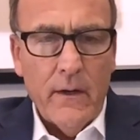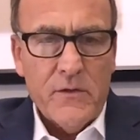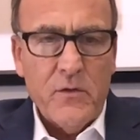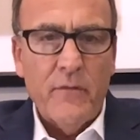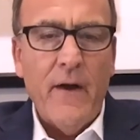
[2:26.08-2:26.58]

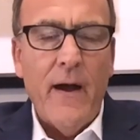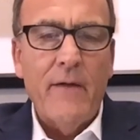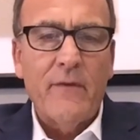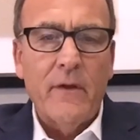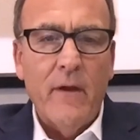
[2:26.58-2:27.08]

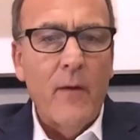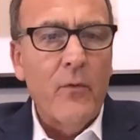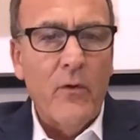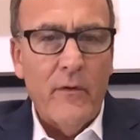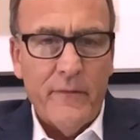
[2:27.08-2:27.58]
survived a
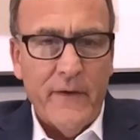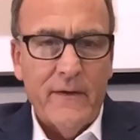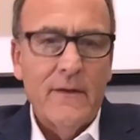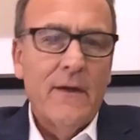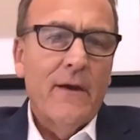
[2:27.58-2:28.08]
number of
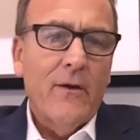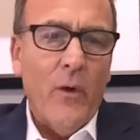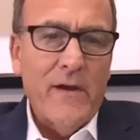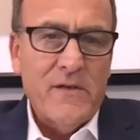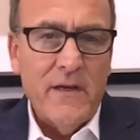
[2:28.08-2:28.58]

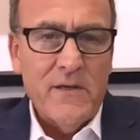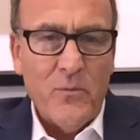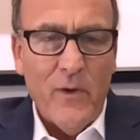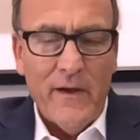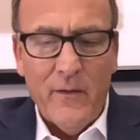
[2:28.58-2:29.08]
crises
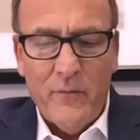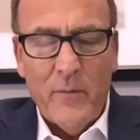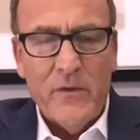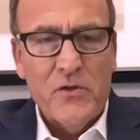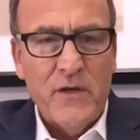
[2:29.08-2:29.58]
running
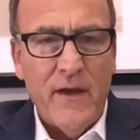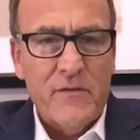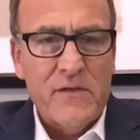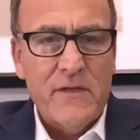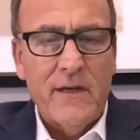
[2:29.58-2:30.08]
from the
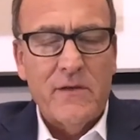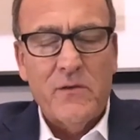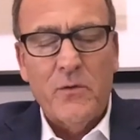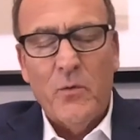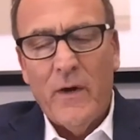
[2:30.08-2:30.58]
GFC
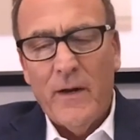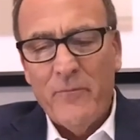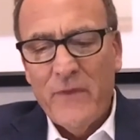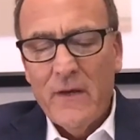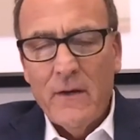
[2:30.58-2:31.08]

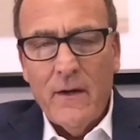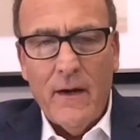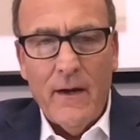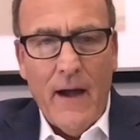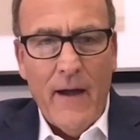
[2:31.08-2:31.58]
to
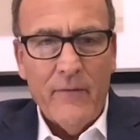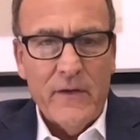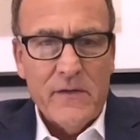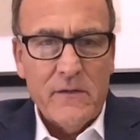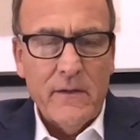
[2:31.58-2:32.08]

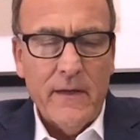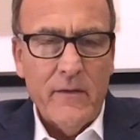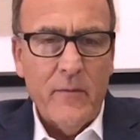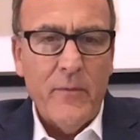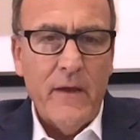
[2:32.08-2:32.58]
obviously
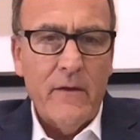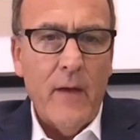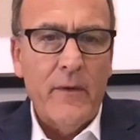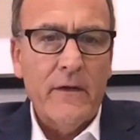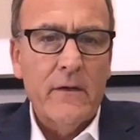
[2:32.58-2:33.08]
the
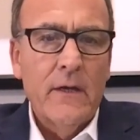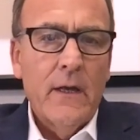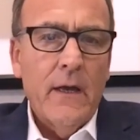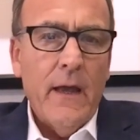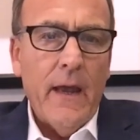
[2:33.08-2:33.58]
pandemic.
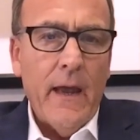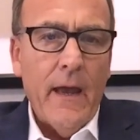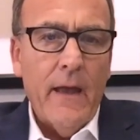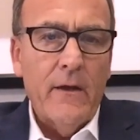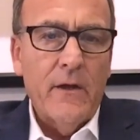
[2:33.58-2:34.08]

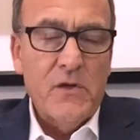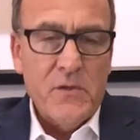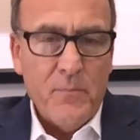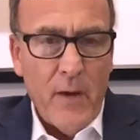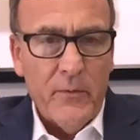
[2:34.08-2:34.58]
And
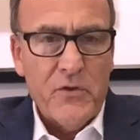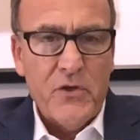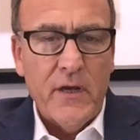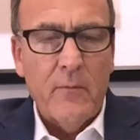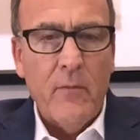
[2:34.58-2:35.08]
just
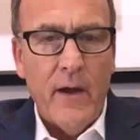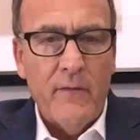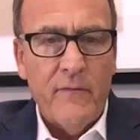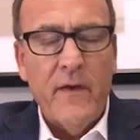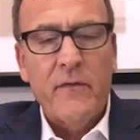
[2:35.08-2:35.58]
publishing my
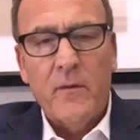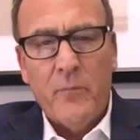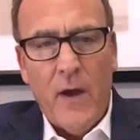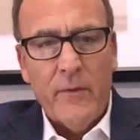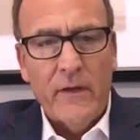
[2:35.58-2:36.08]
fifth and
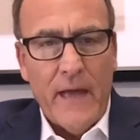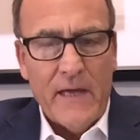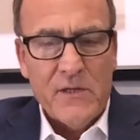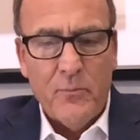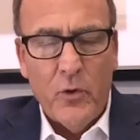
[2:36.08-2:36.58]
probably
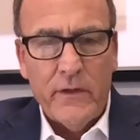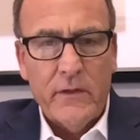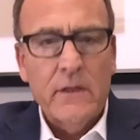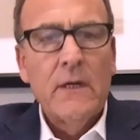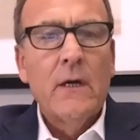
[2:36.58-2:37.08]
last book,
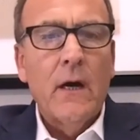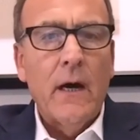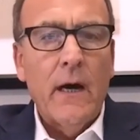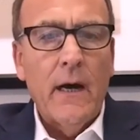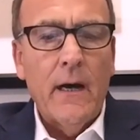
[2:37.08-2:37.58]

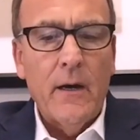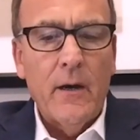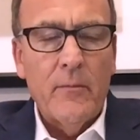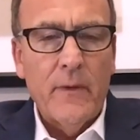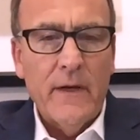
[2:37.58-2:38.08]

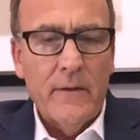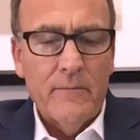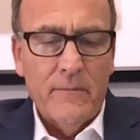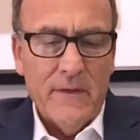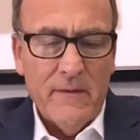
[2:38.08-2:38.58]

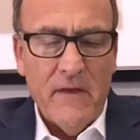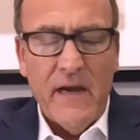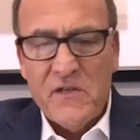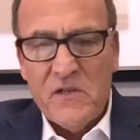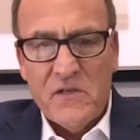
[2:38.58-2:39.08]
in
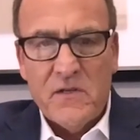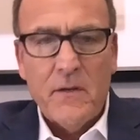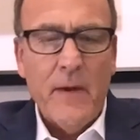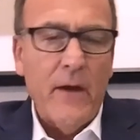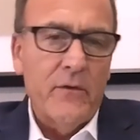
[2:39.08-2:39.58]
essence,
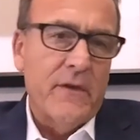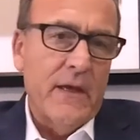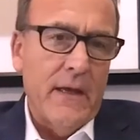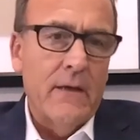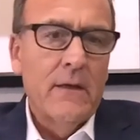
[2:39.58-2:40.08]
about
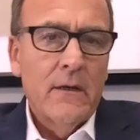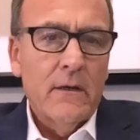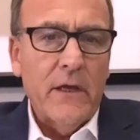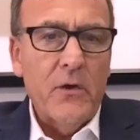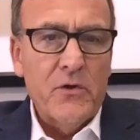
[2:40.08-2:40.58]
the
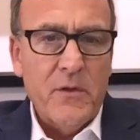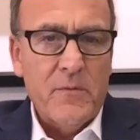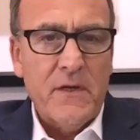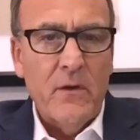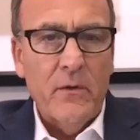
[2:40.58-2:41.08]
leadership
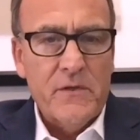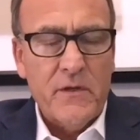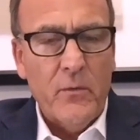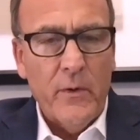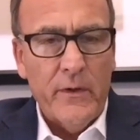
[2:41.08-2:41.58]
skills
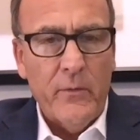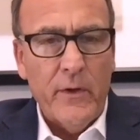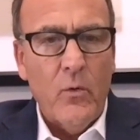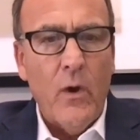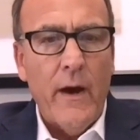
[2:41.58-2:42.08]
that are really
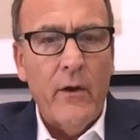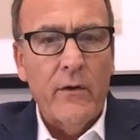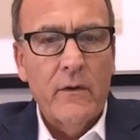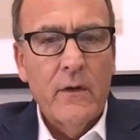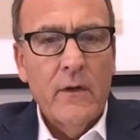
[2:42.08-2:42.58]

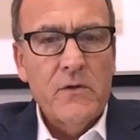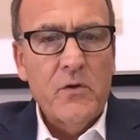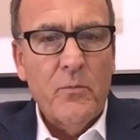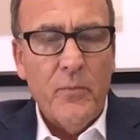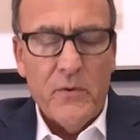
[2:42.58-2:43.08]
required
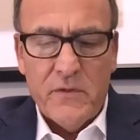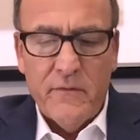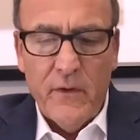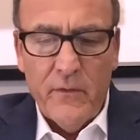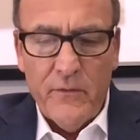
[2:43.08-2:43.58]
to
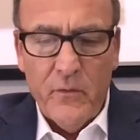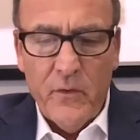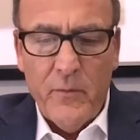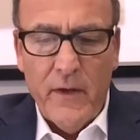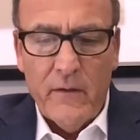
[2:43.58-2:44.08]
persevere through
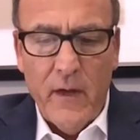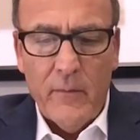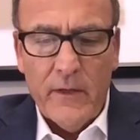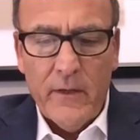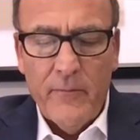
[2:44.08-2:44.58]
the
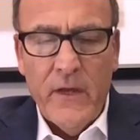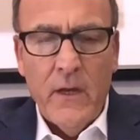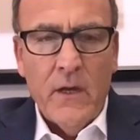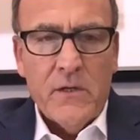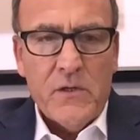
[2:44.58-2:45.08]
pandemic.
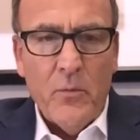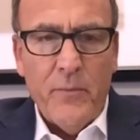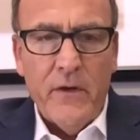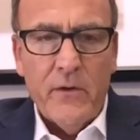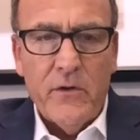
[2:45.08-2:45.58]
So
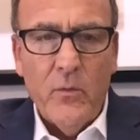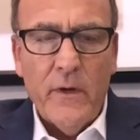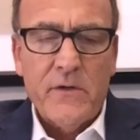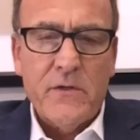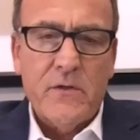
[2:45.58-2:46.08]
Peter, do you
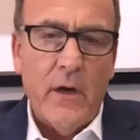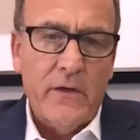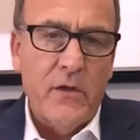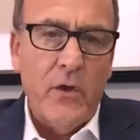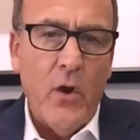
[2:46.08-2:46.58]
want to talk
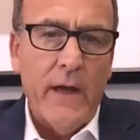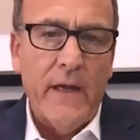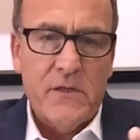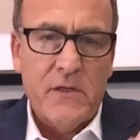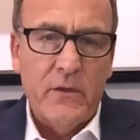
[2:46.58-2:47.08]
to the
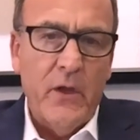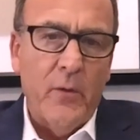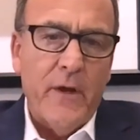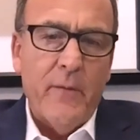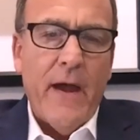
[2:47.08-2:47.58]
audience a little
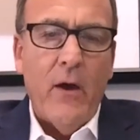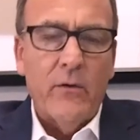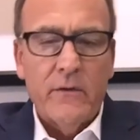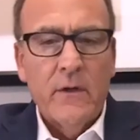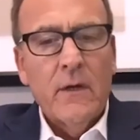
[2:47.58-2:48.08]
bit
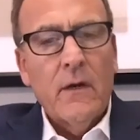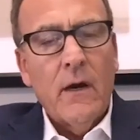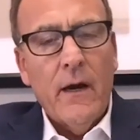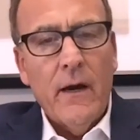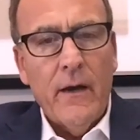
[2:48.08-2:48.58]
about
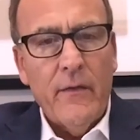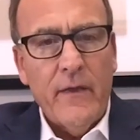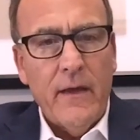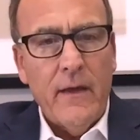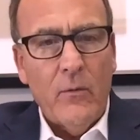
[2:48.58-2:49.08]

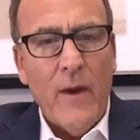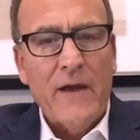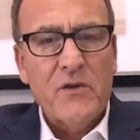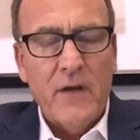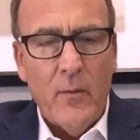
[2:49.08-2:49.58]
the
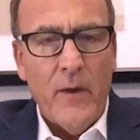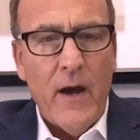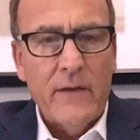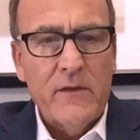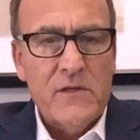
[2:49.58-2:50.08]
rationale
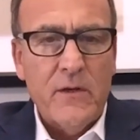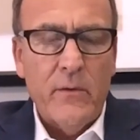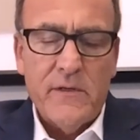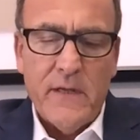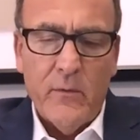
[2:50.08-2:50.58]
behind the
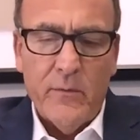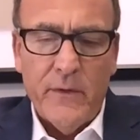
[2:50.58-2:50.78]
series? That would